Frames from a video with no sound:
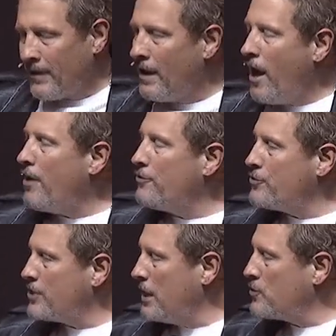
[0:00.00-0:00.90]
others
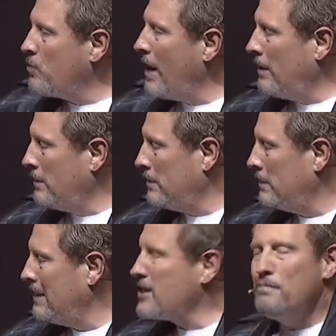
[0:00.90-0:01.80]
as well.
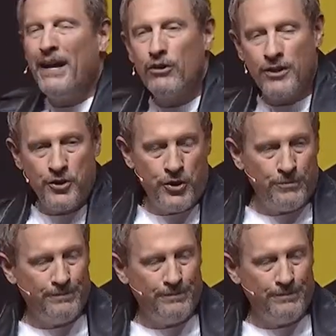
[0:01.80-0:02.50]
It's bigger than you.